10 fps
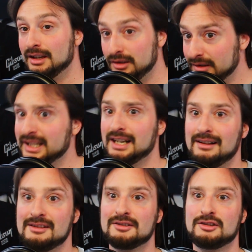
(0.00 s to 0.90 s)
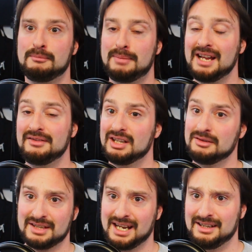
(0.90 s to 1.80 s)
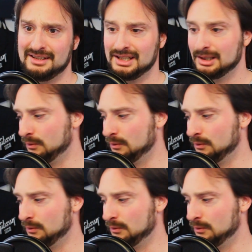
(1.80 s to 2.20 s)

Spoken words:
You can also combine those, and